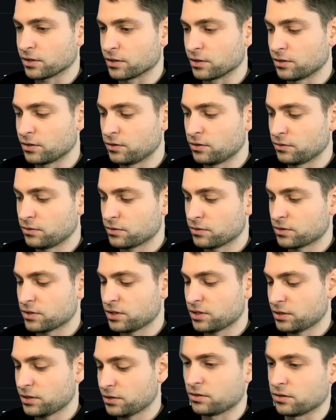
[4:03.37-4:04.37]

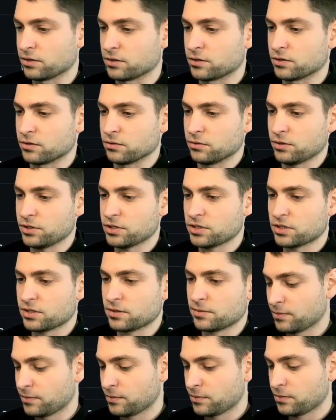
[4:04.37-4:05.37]
user source
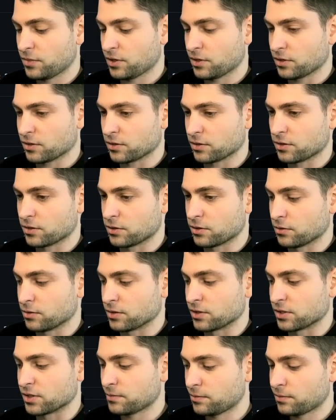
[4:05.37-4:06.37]
and go
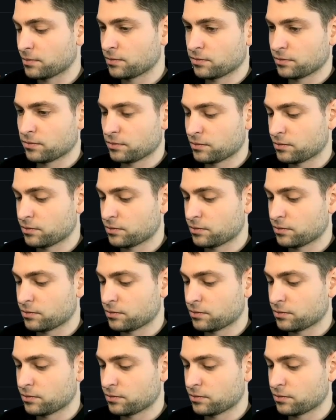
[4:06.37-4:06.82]
inside.